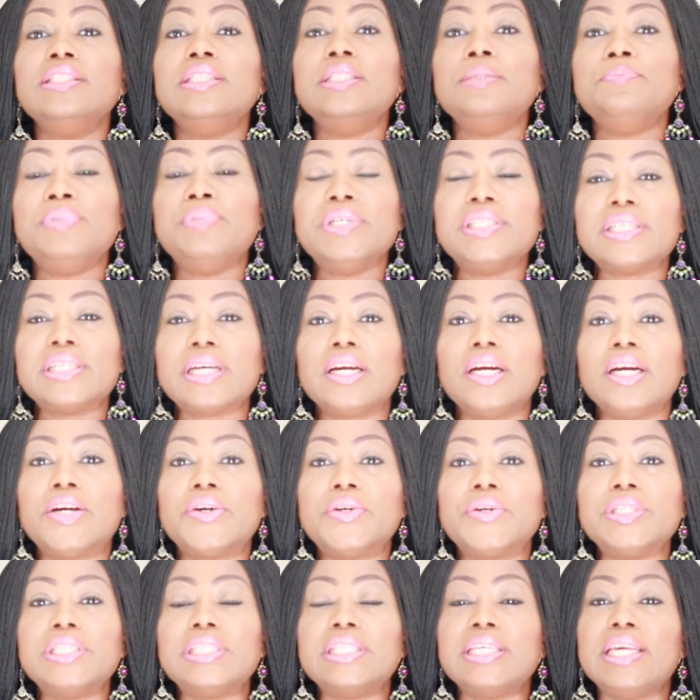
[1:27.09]
The beta
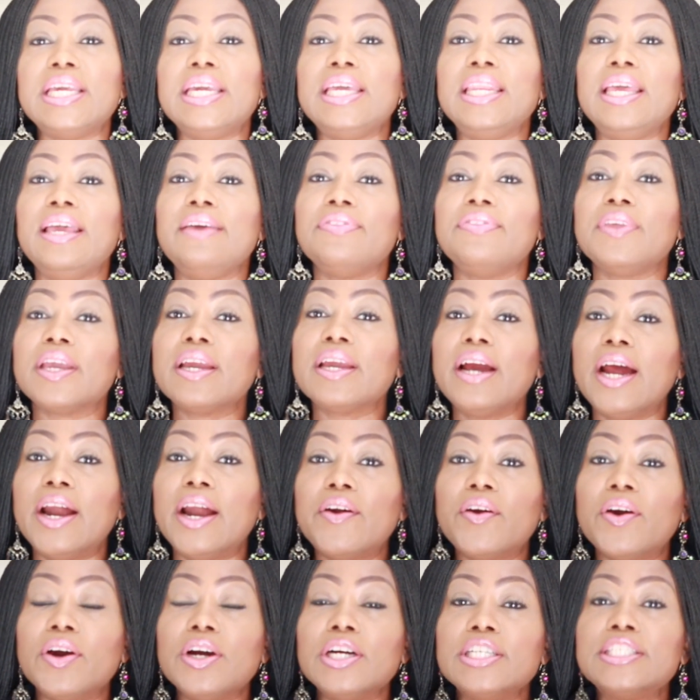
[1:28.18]
carotene in the
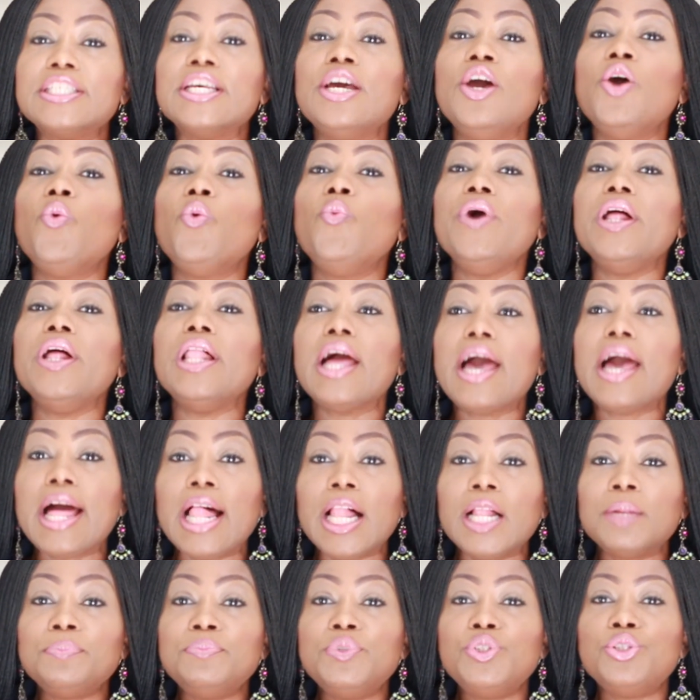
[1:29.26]
carrot will
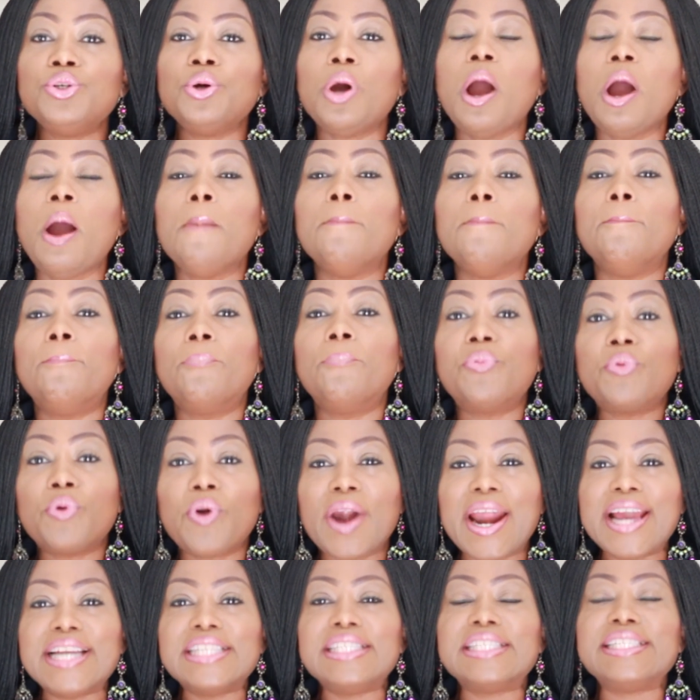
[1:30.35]
help to
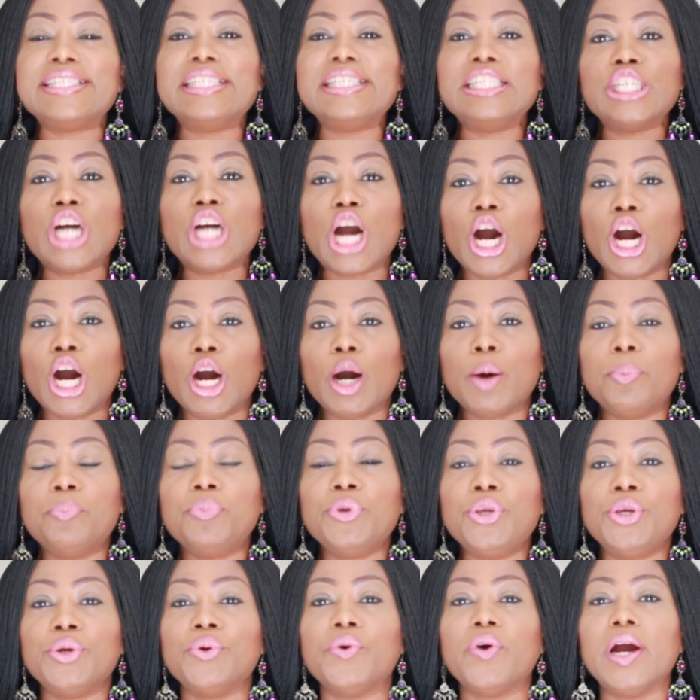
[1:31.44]
brighten
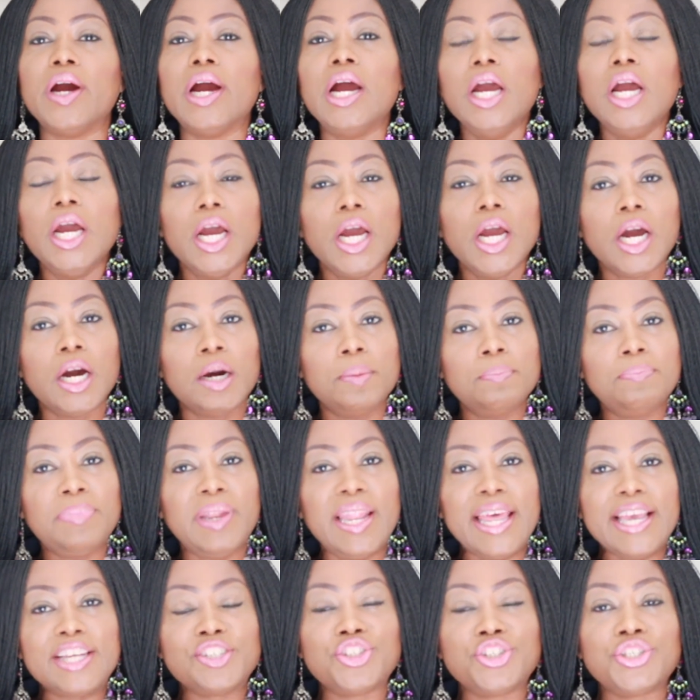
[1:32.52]
up your
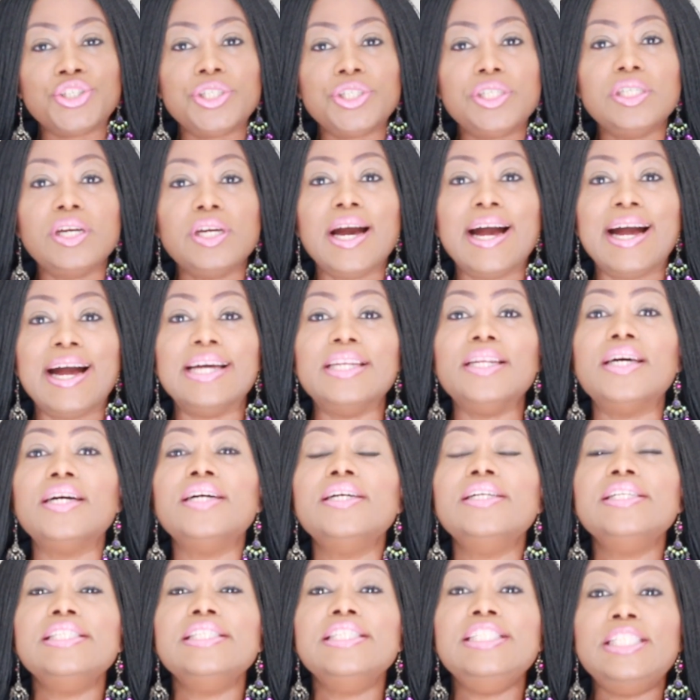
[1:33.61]
complexion and
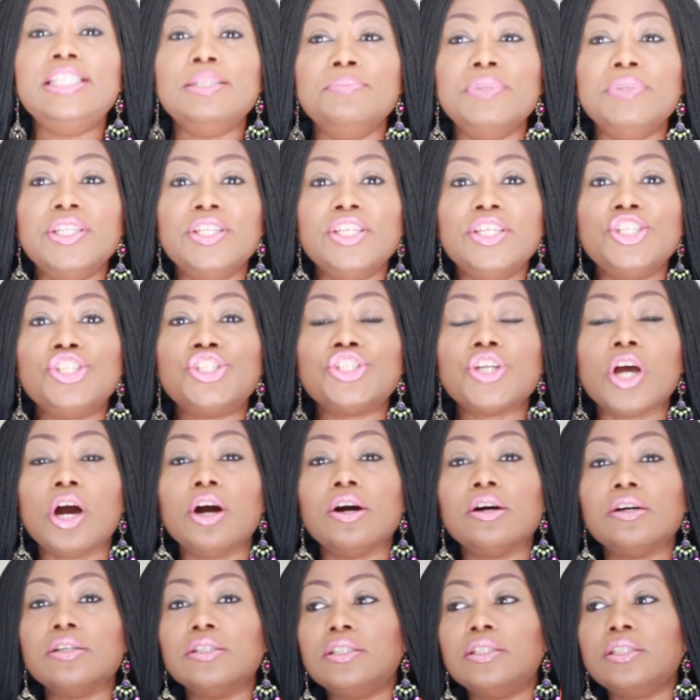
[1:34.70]
diminish
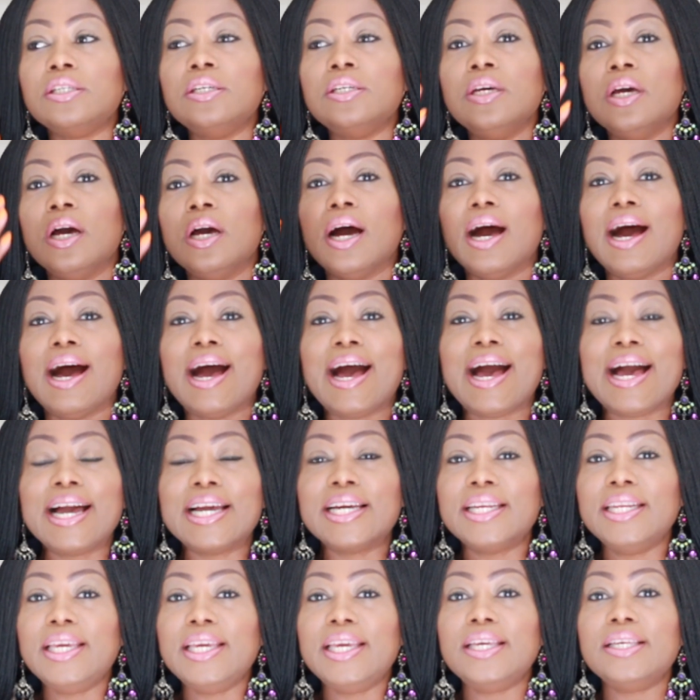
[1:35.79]
all the
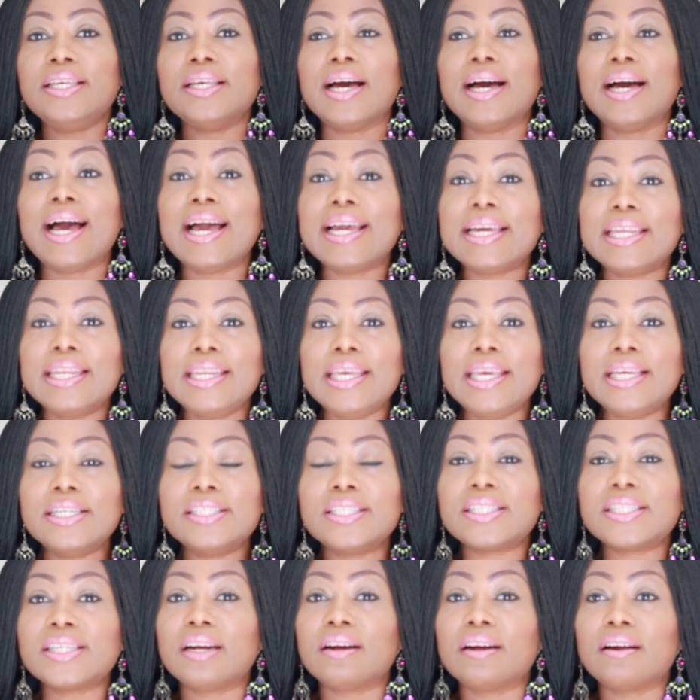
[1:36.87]
acne, acne,
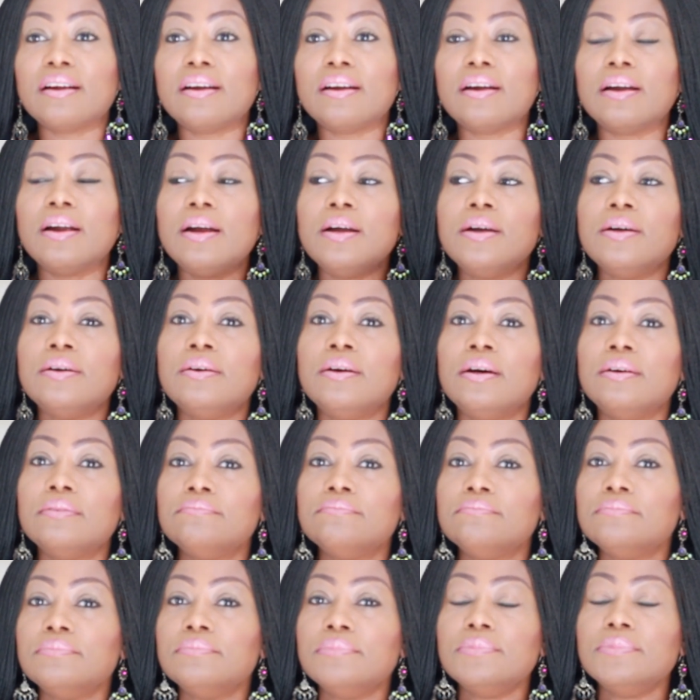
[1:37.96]
scar
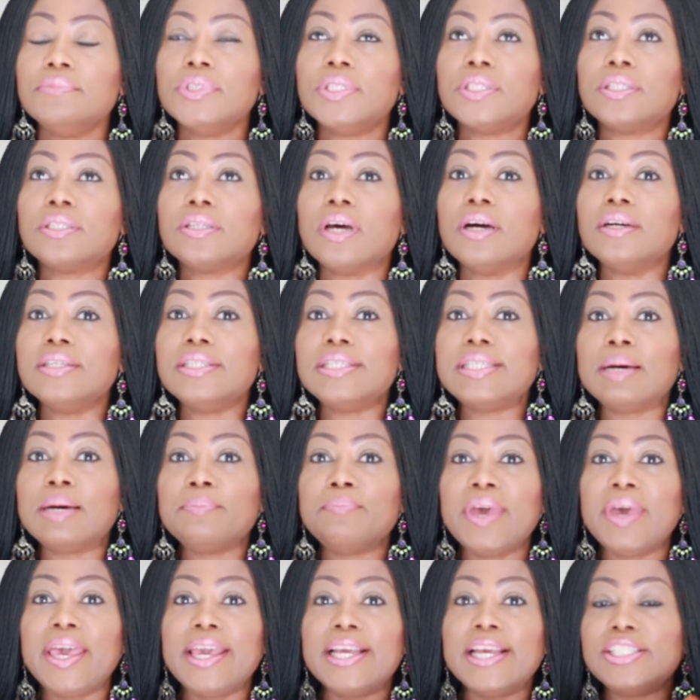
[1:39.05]
sun
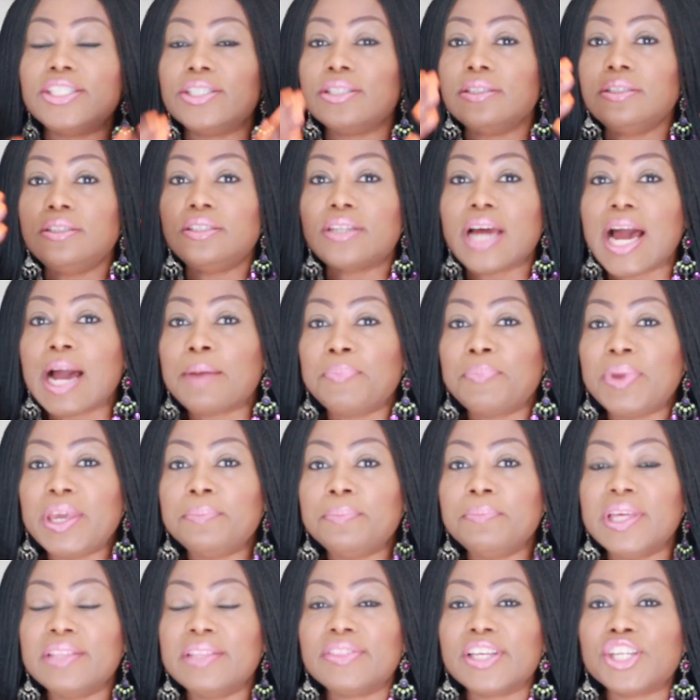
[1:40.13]
damage, dark
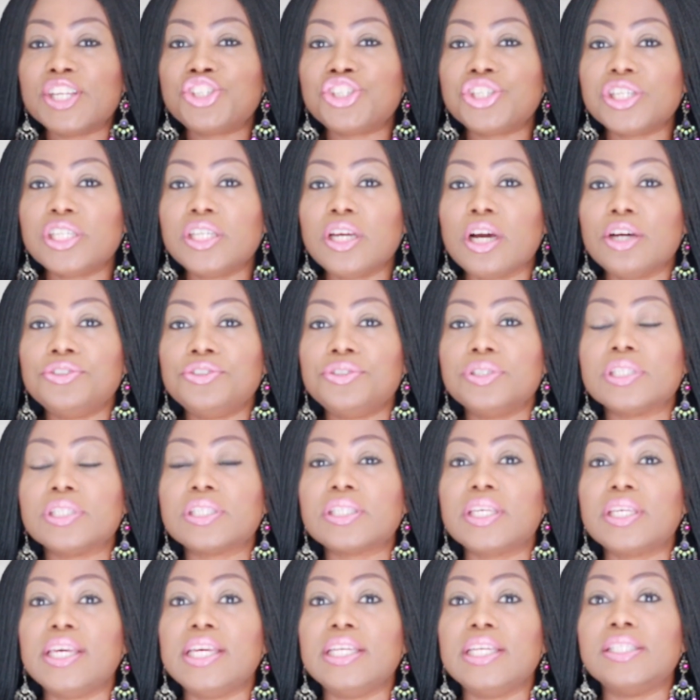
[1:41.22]
pigmentation on your
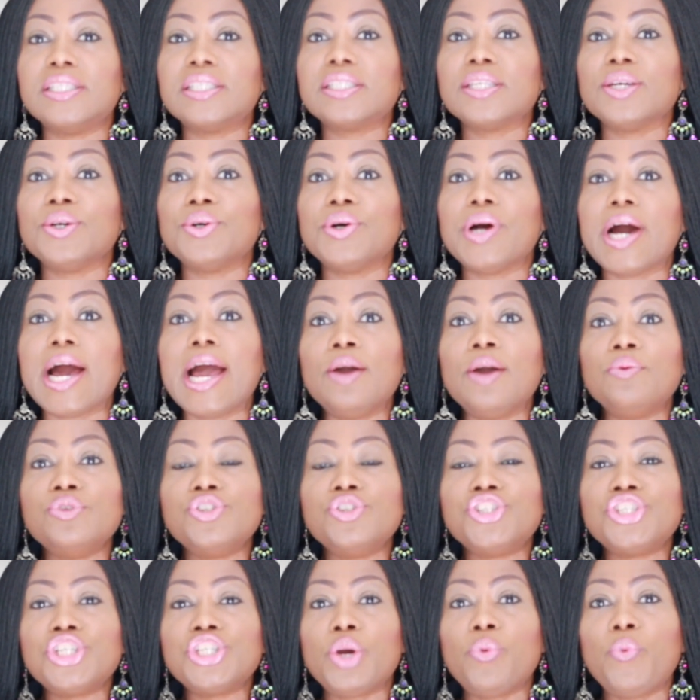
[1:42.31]
skin. So I will
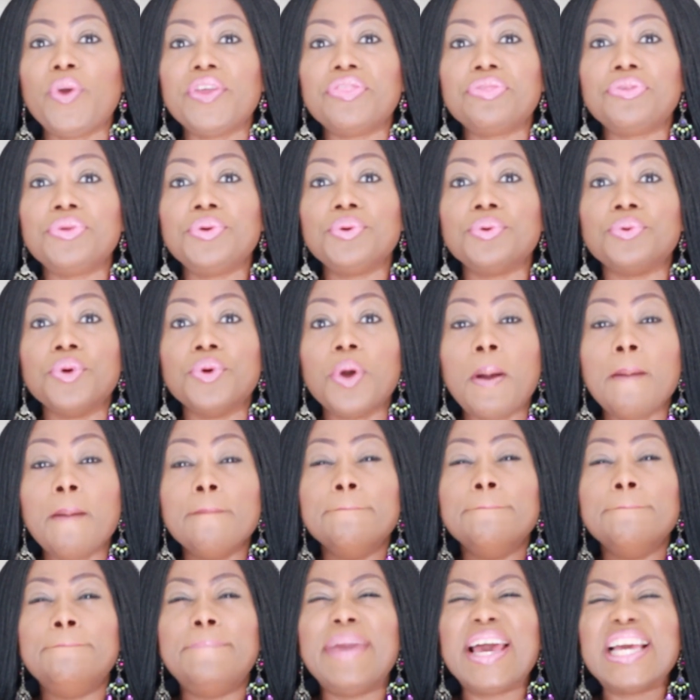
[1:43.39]
share with you
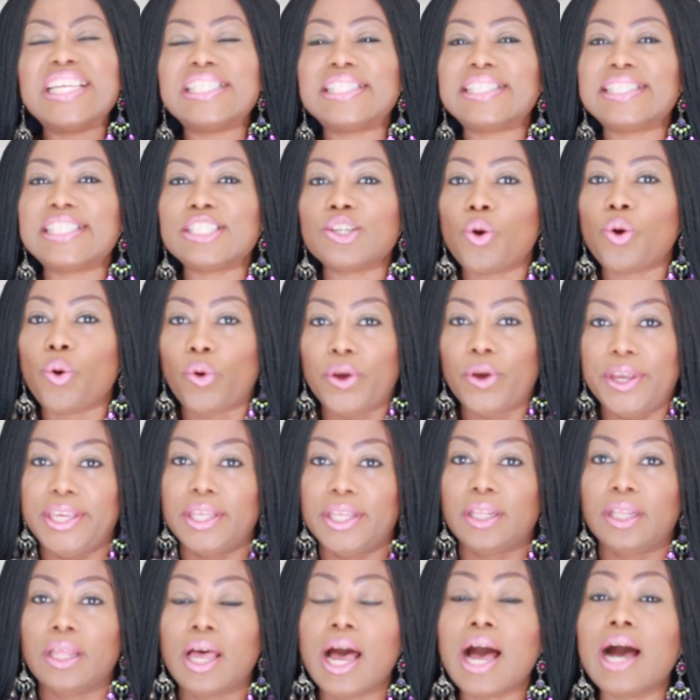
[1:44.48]
best
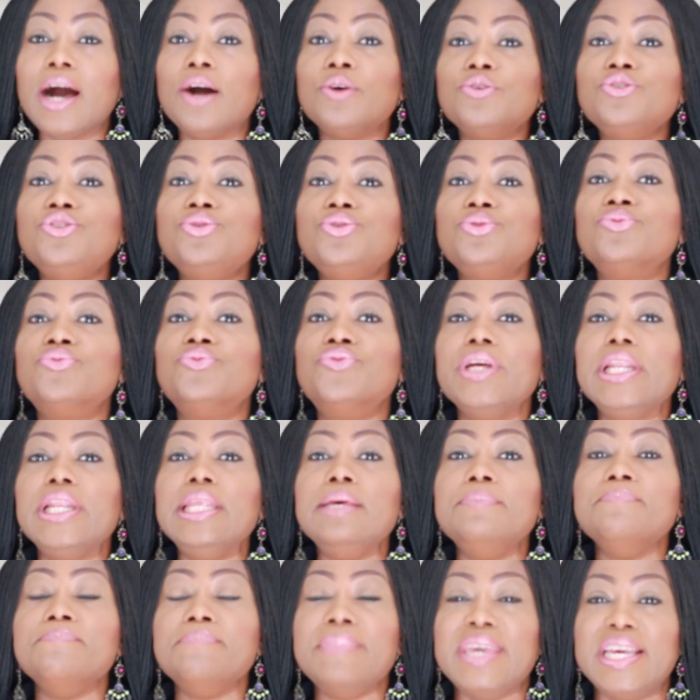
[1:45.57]
oil, how to
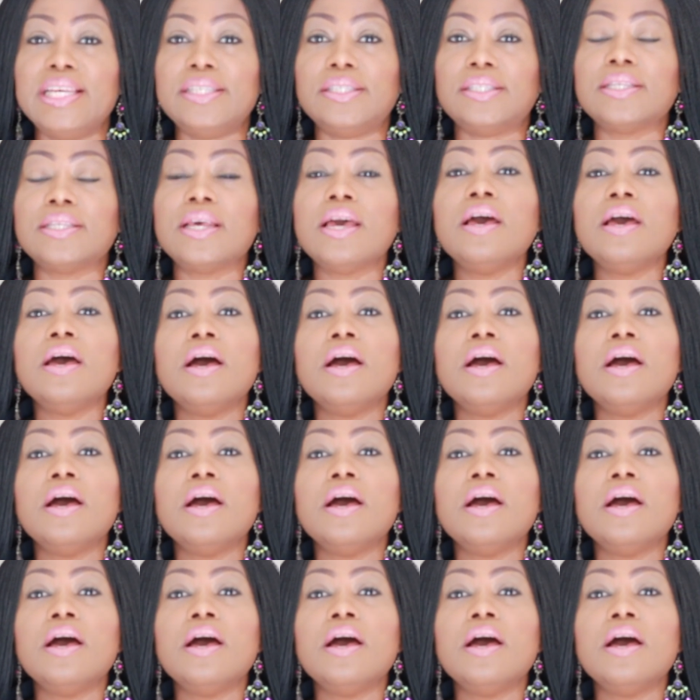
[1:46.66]
really mix